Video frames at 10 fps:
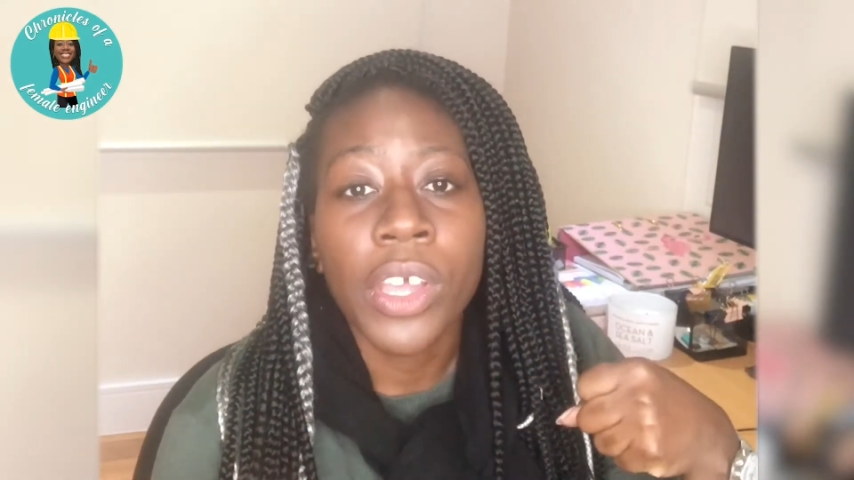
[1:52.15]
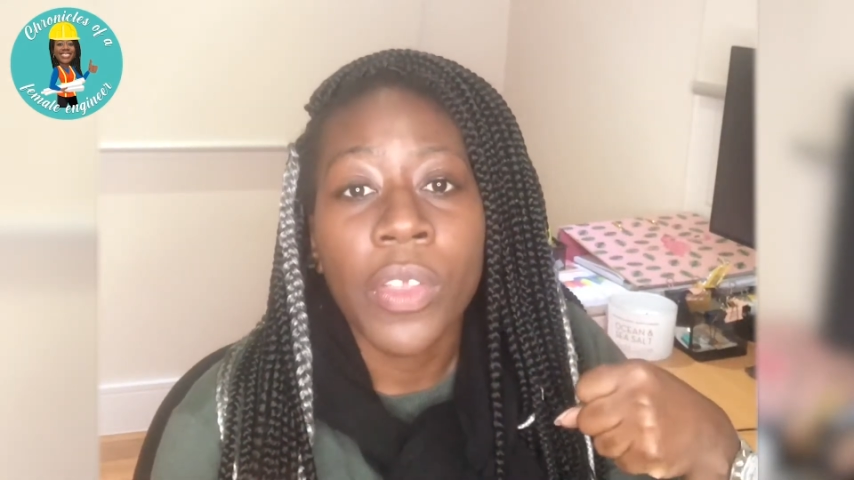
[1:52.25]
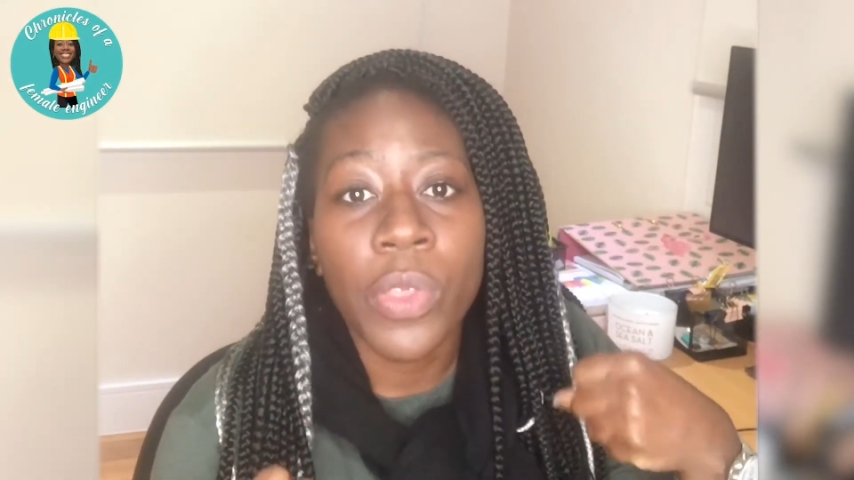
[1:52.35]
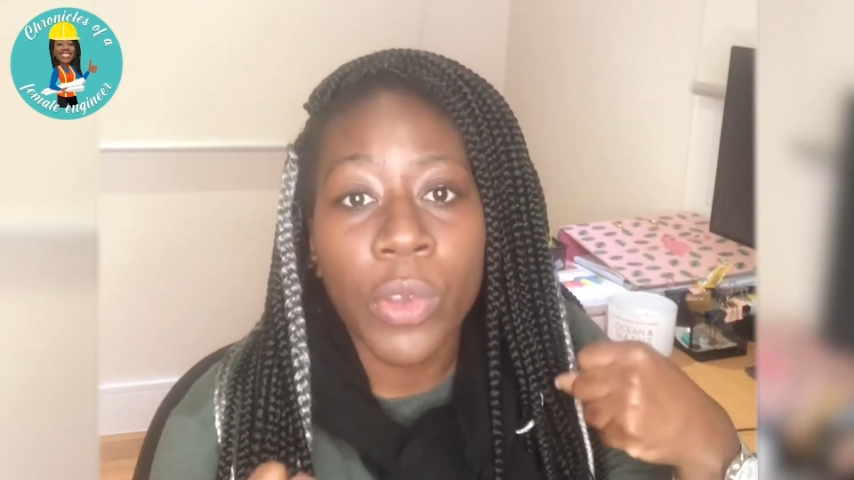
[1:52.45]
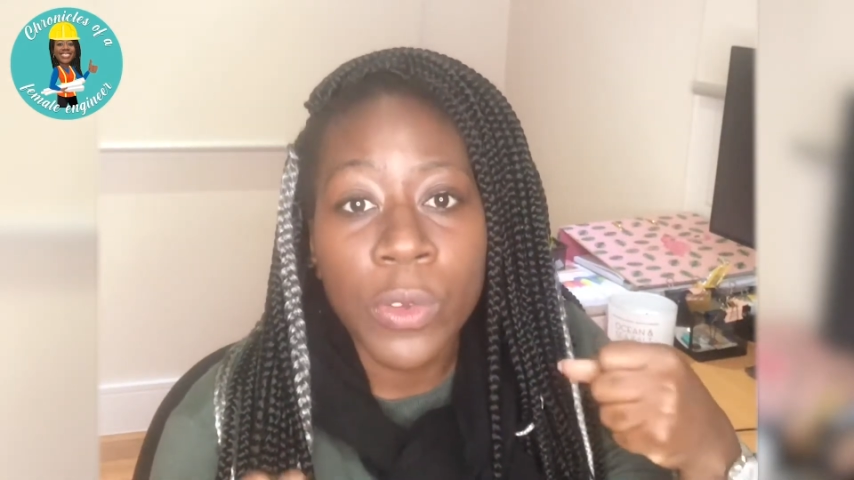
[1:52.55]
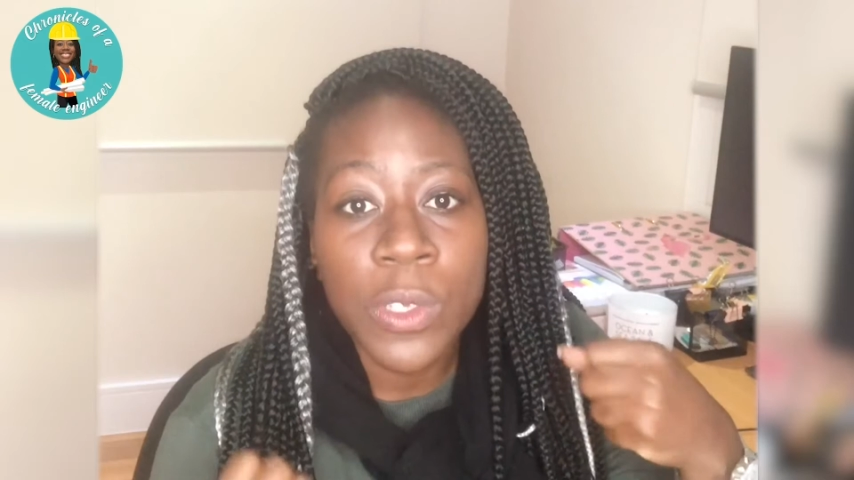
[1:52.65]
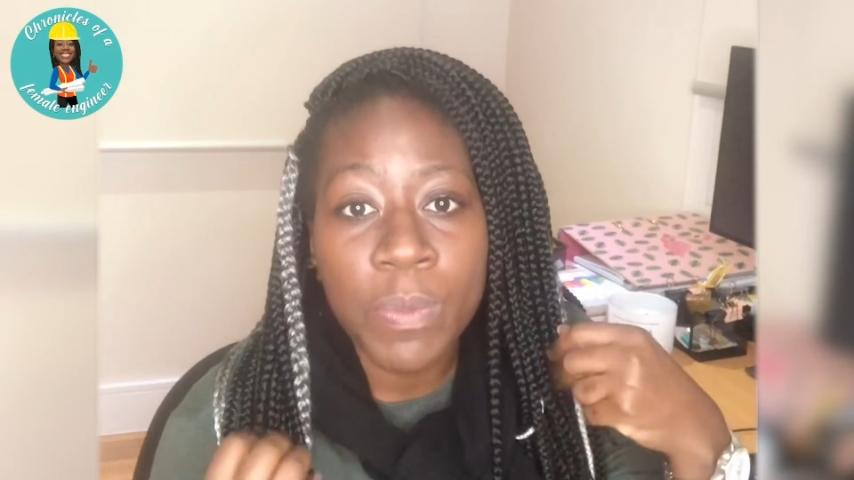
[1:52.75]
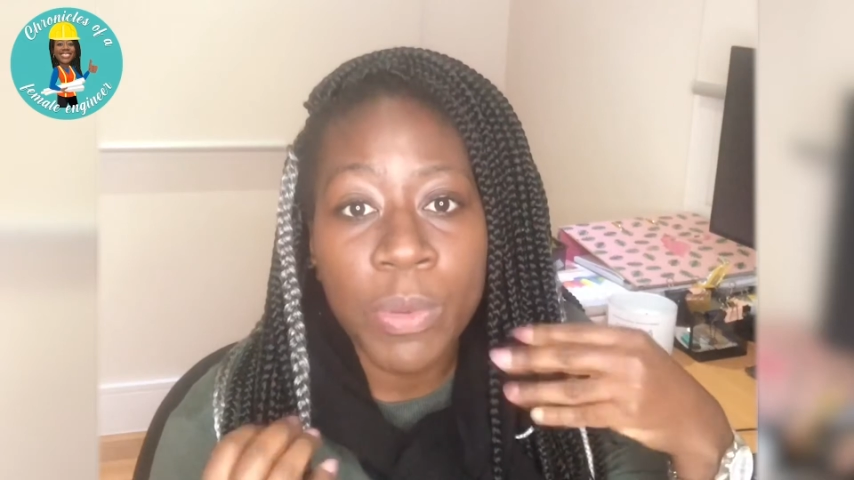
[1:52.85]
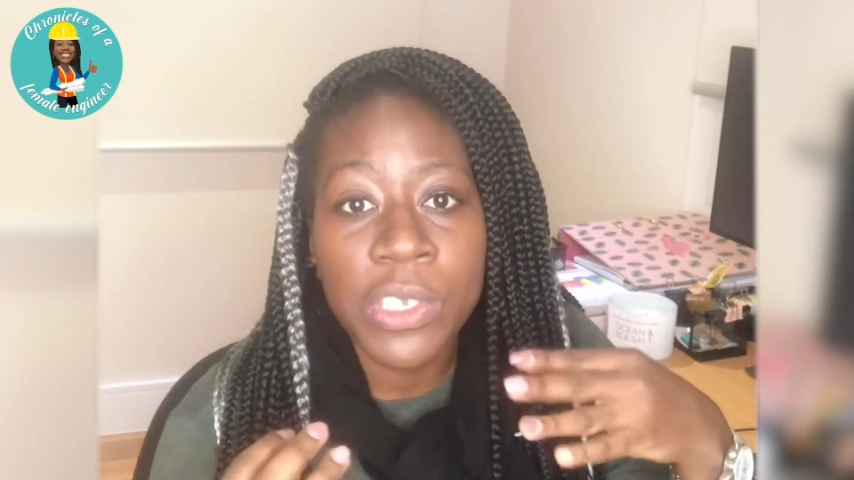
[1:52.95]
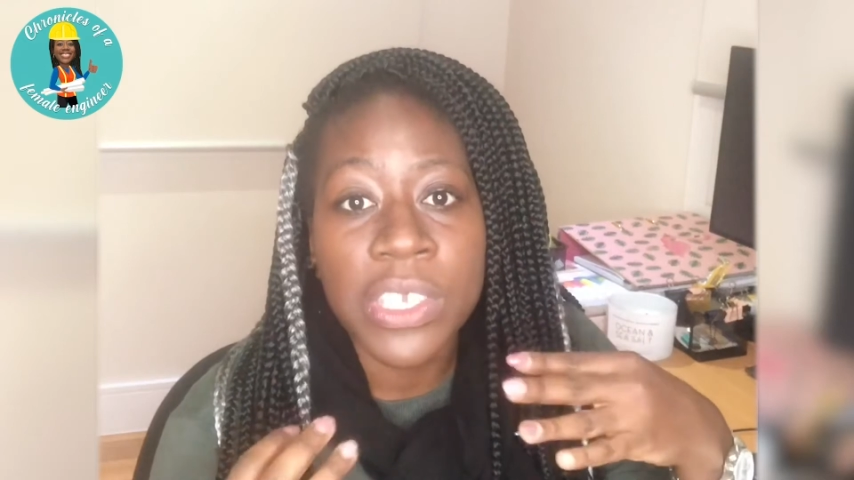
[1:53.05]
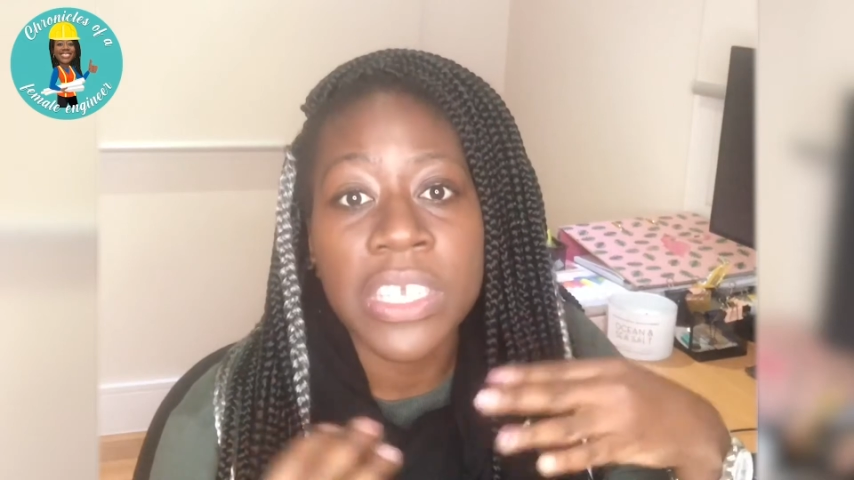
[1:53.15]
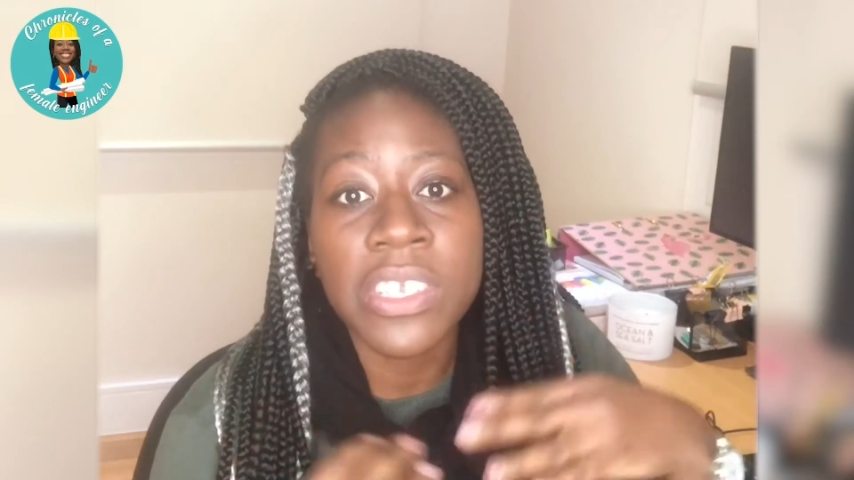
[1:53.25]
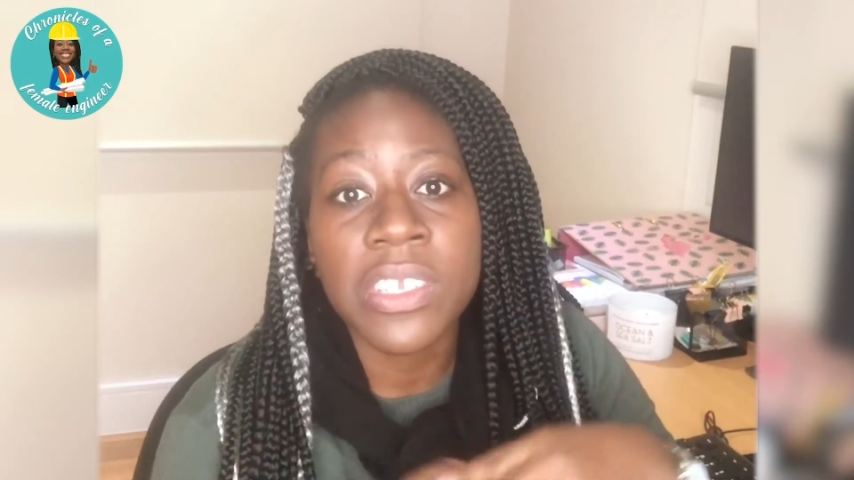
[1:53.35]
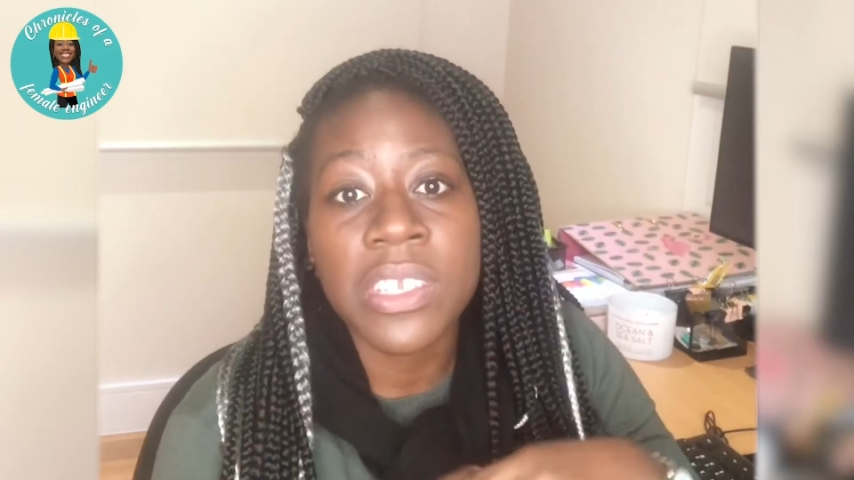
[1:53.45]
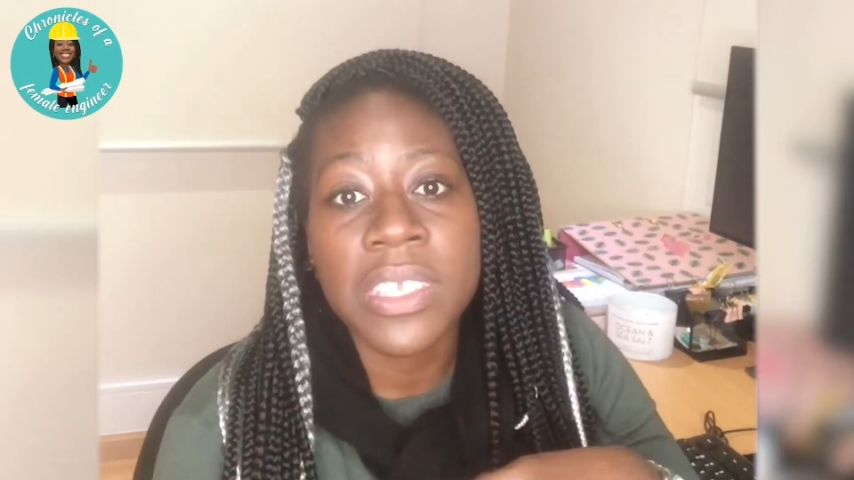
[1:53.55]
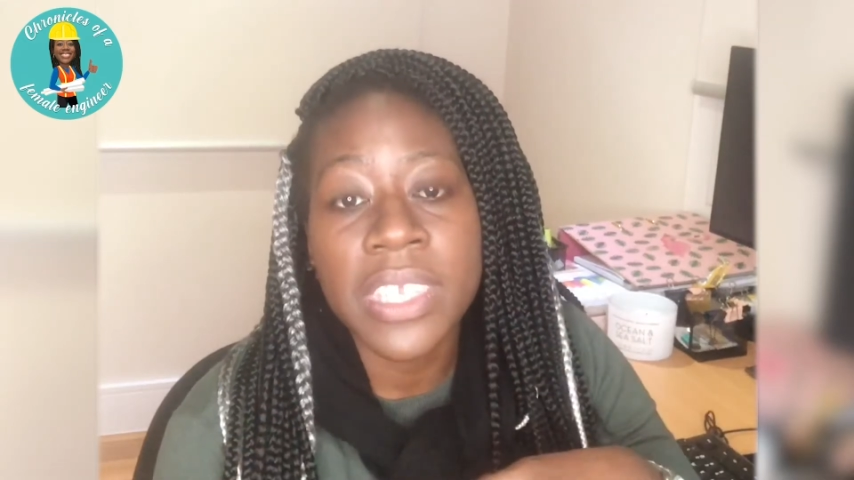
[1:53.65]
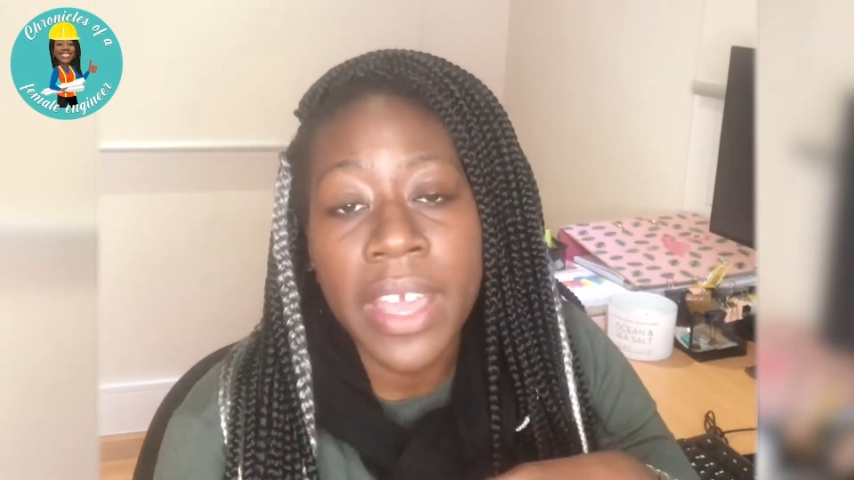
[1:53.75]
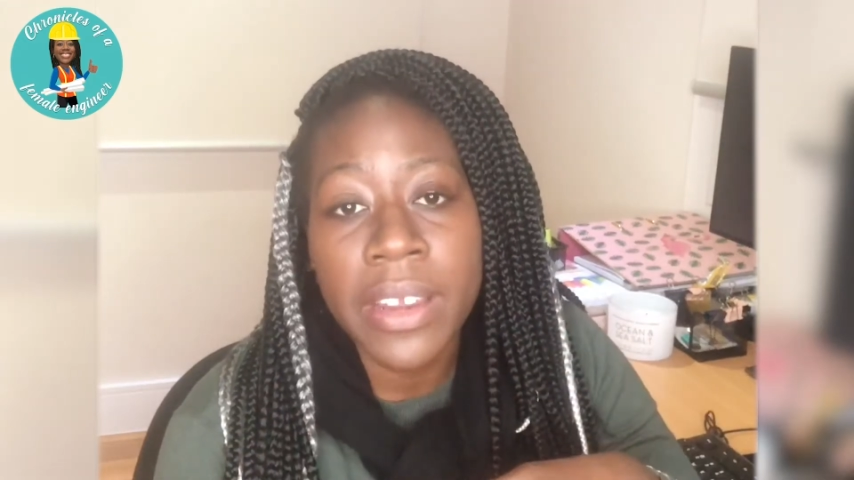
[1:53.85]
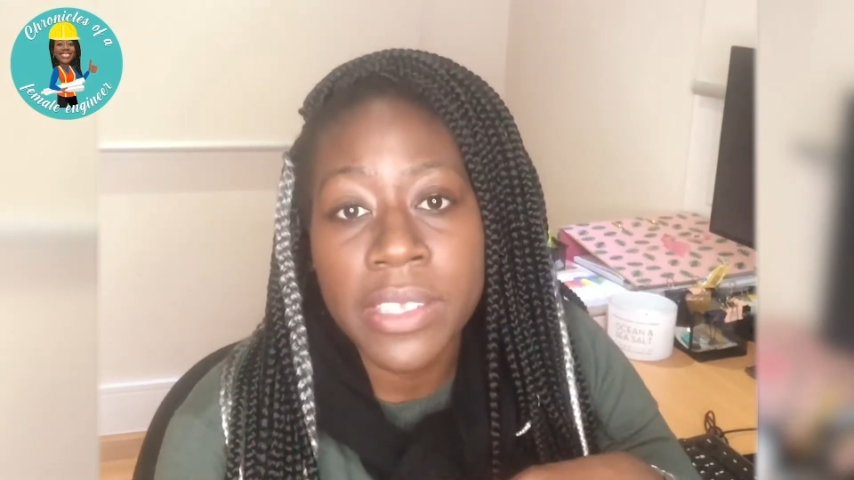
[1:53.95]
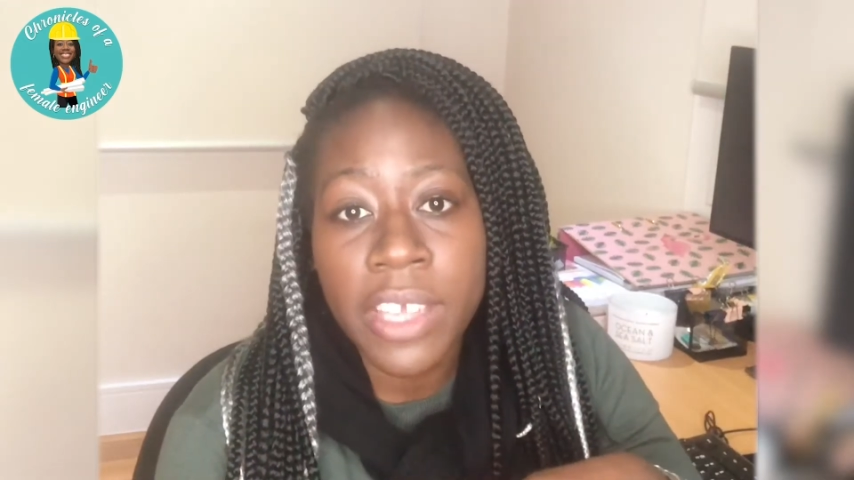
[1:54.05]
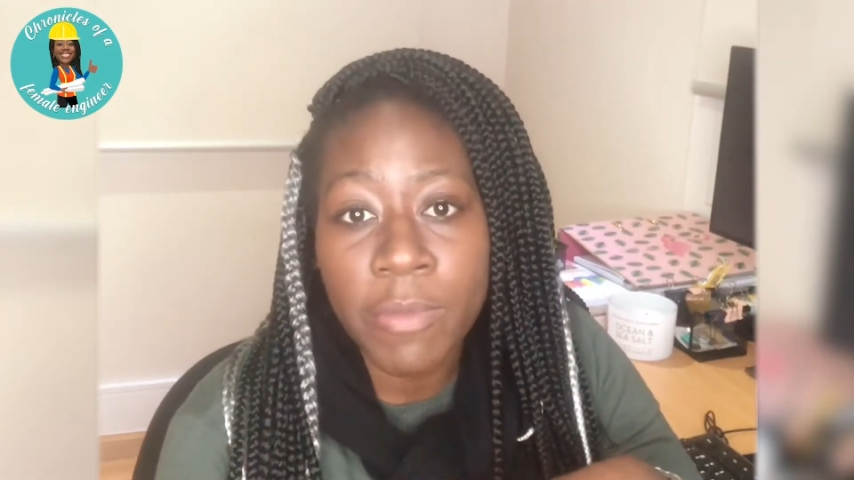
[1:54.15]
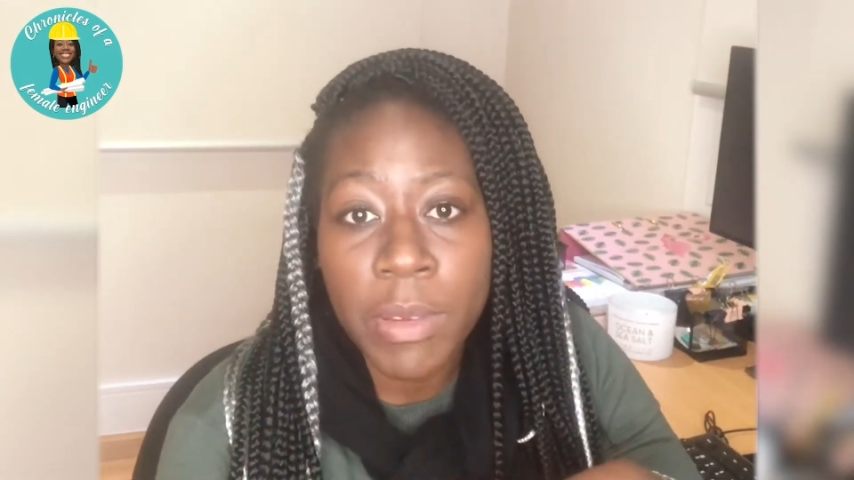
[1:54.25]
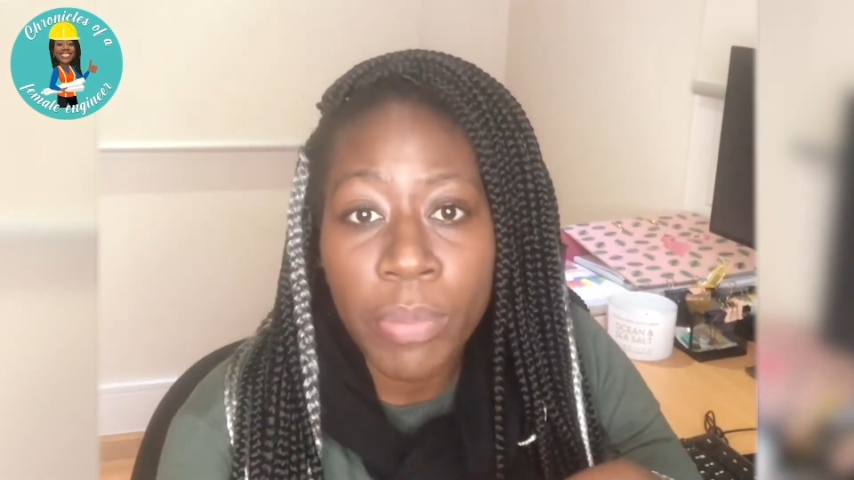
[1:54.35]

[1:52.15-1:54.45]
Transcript: those procedures and standards that have been